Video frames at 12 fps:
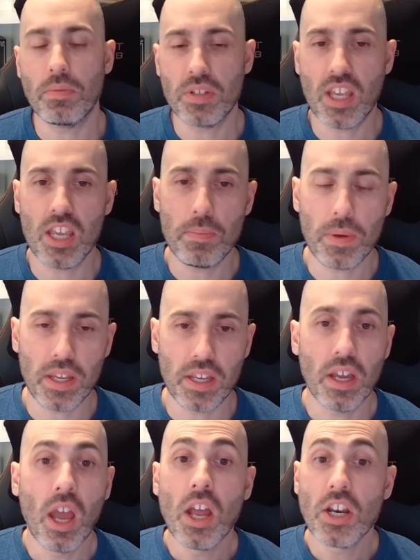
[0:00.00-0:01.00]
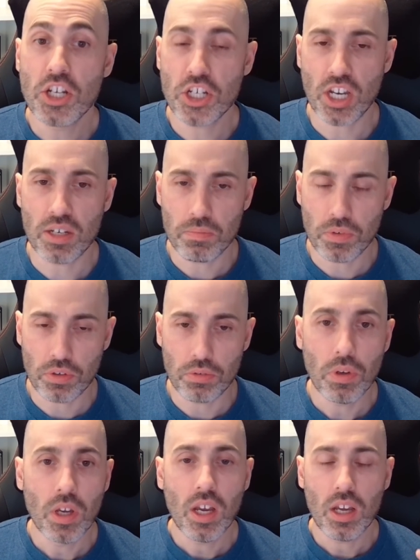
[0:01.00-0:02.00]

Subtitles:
to keeping Shenmue